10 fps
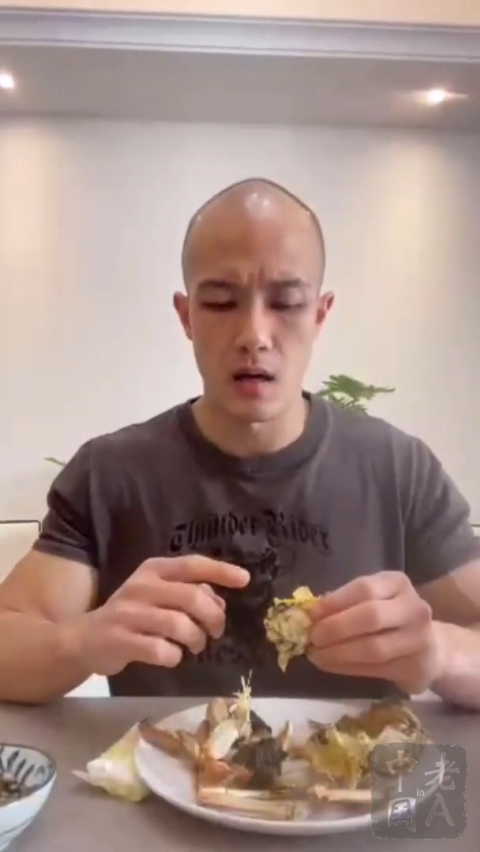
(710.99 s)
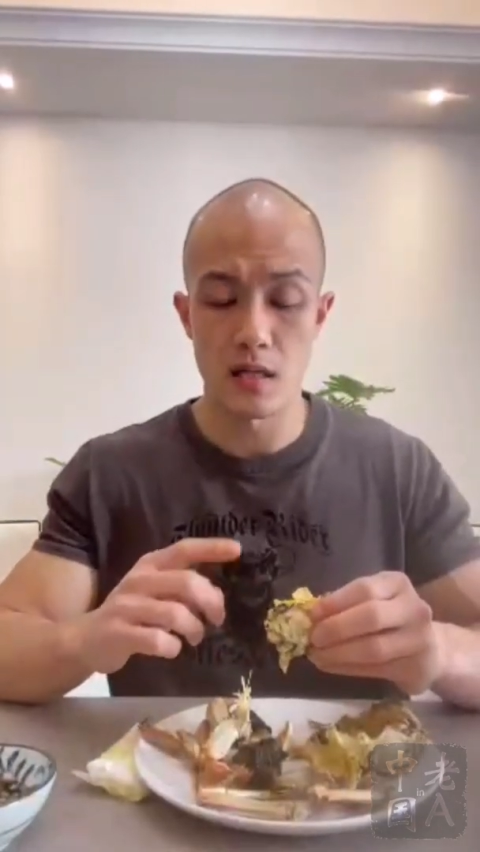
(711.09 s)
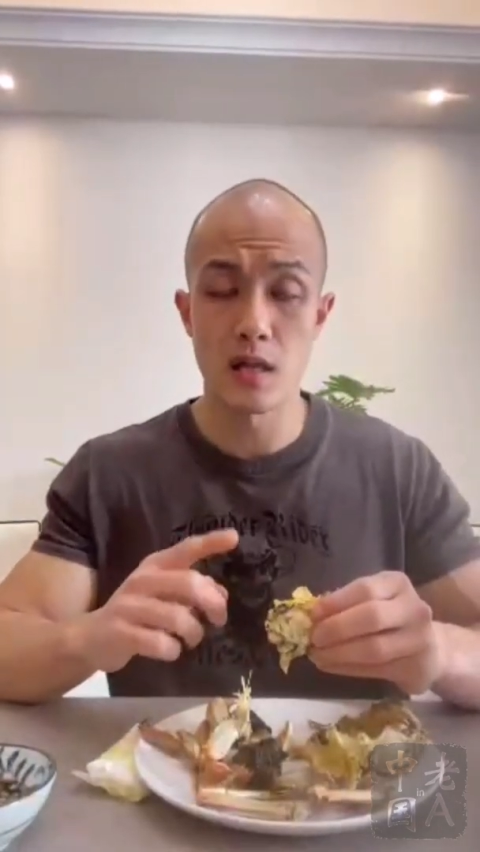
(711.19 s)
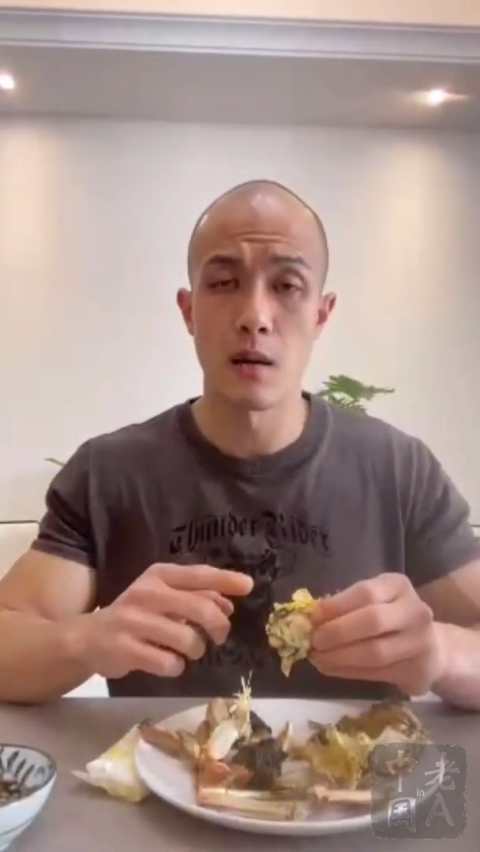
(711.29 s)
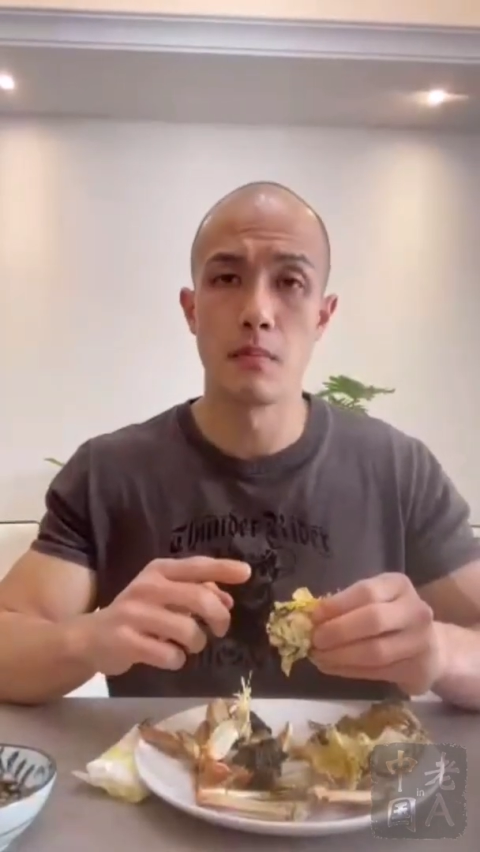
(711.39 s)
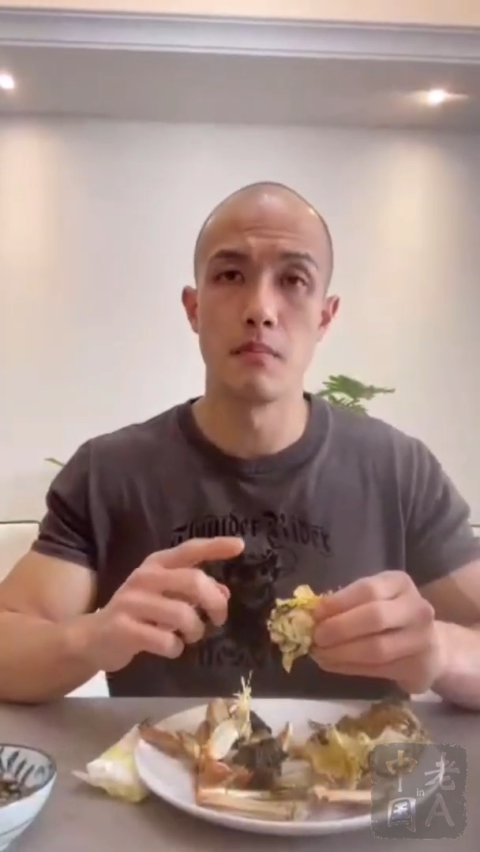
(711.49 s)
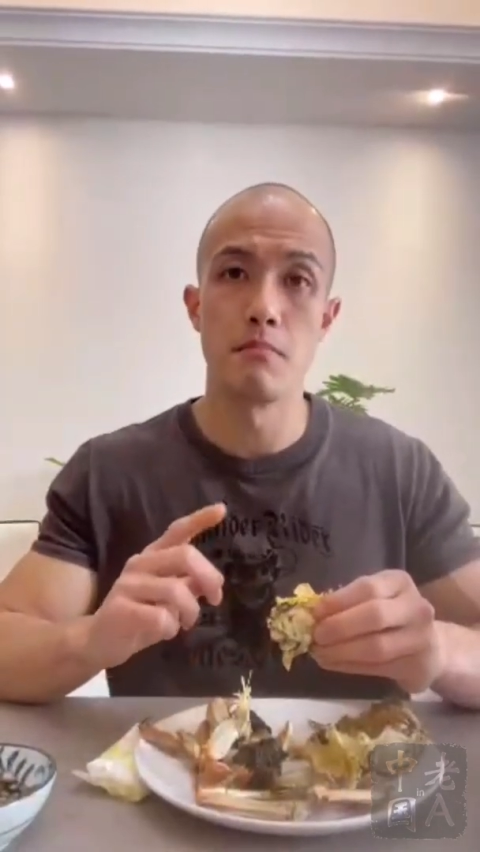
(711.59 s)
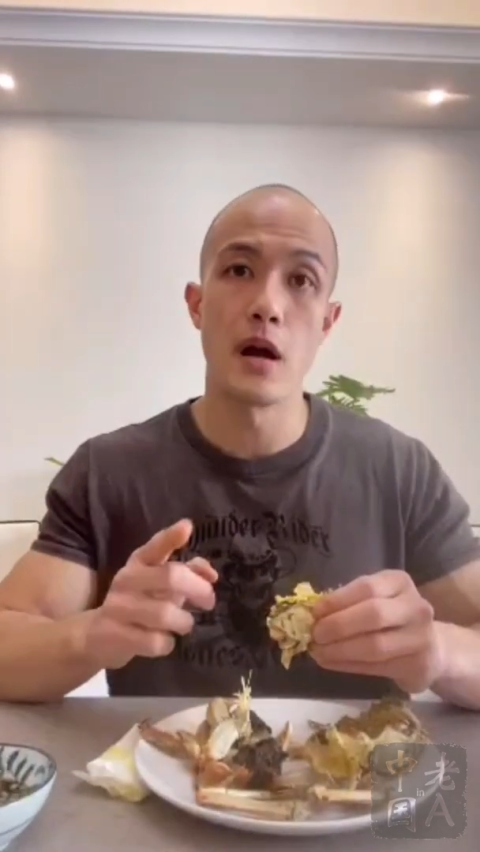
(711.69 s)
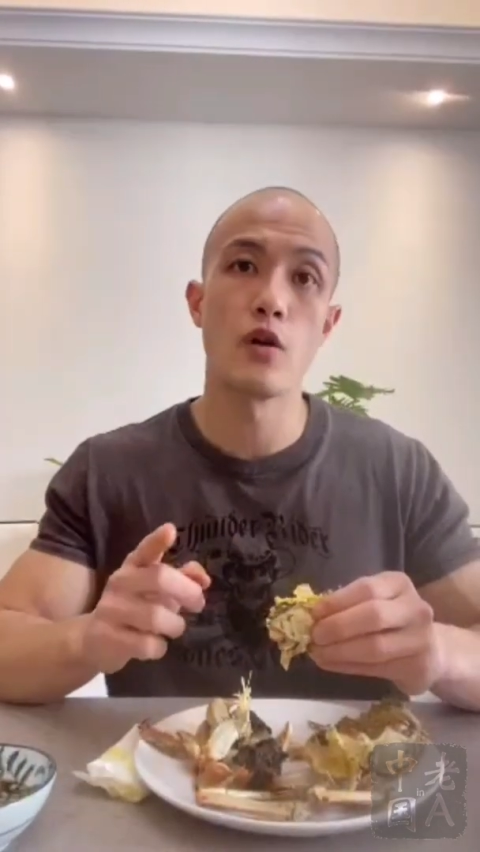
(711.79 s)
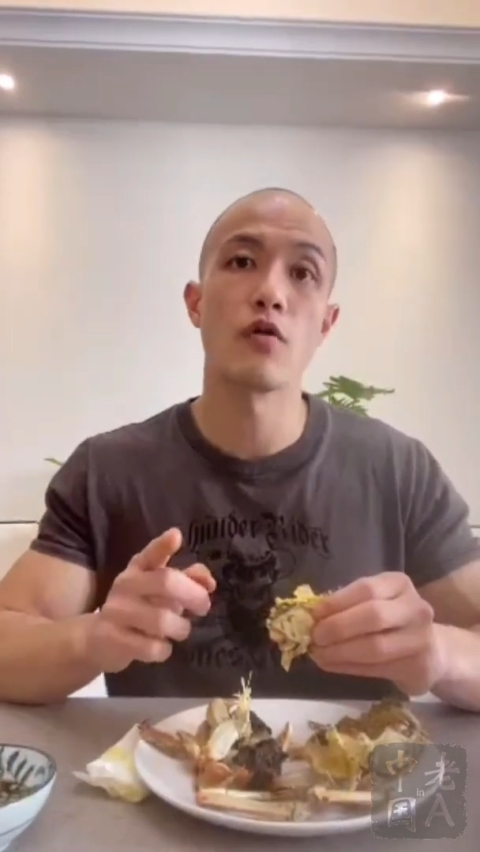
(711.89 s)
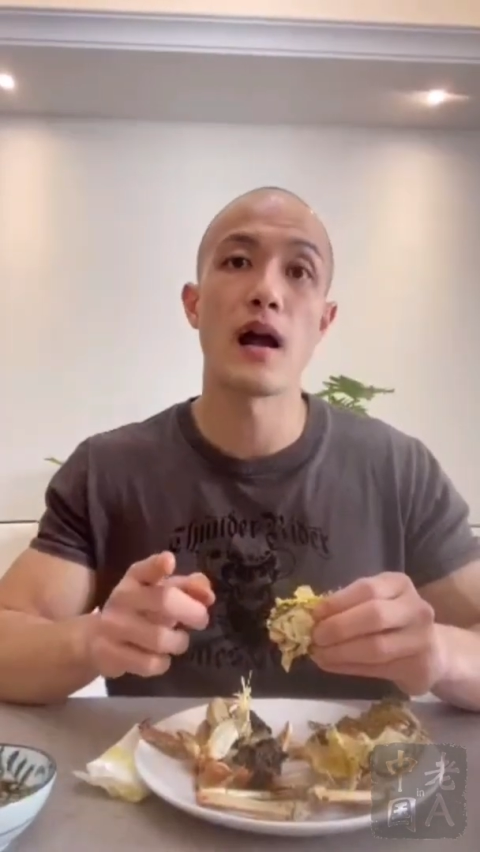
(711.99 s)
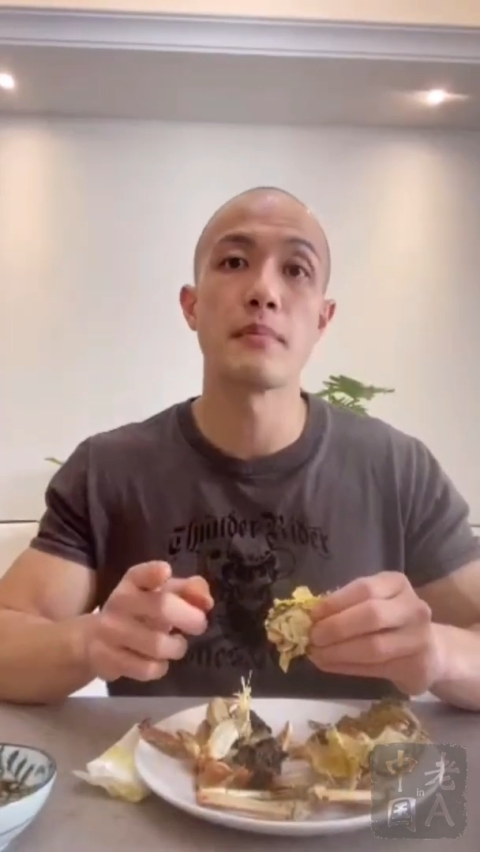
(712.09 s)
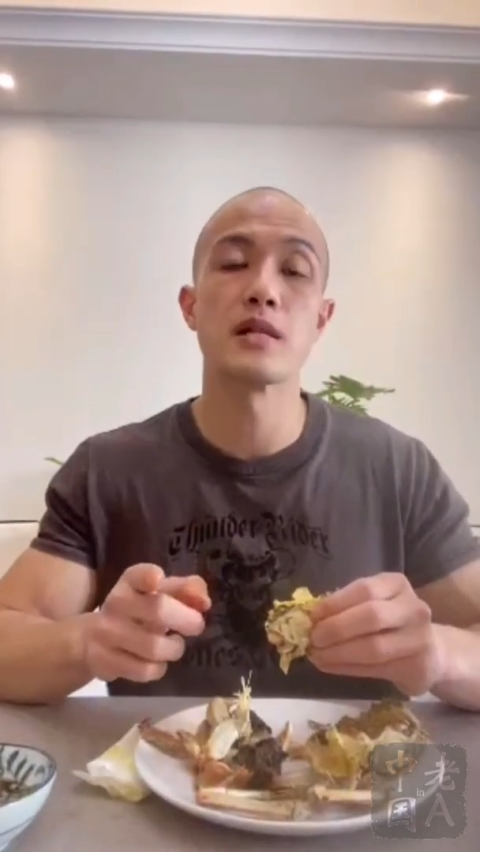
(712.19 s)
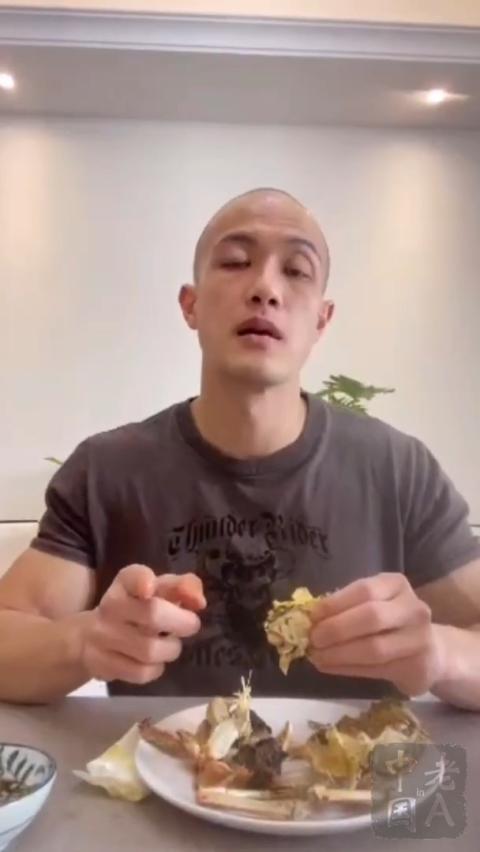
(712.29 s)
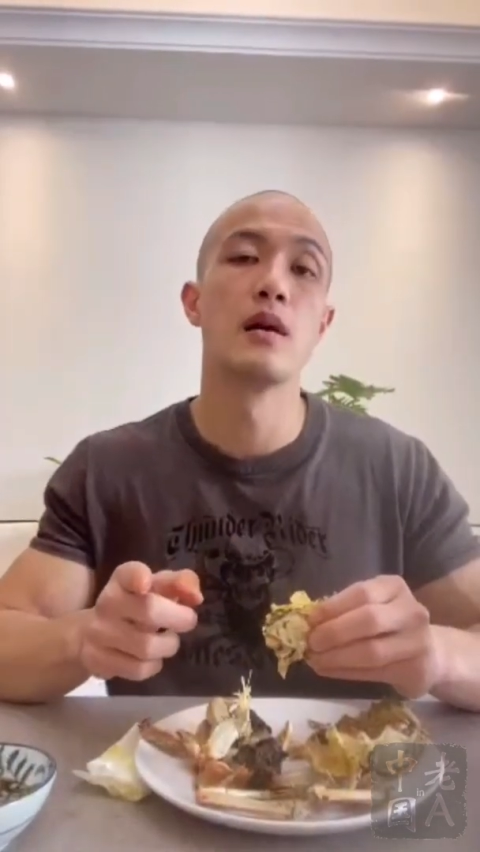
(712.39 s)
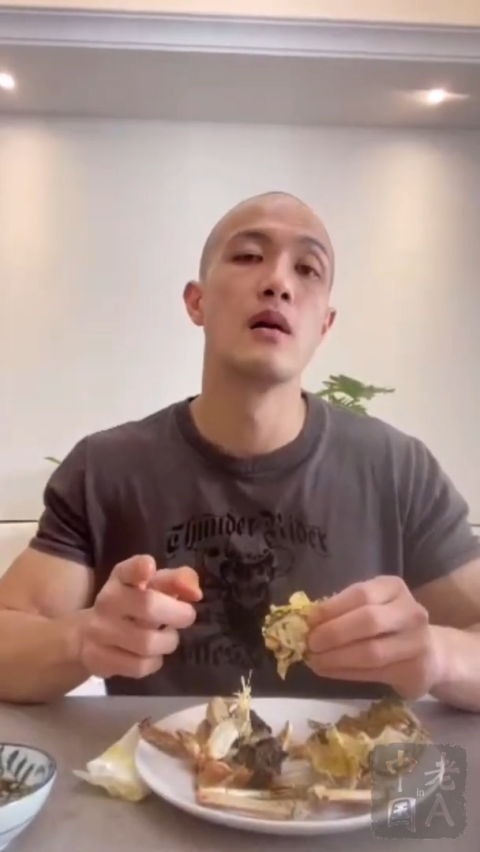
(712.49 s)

some male crabs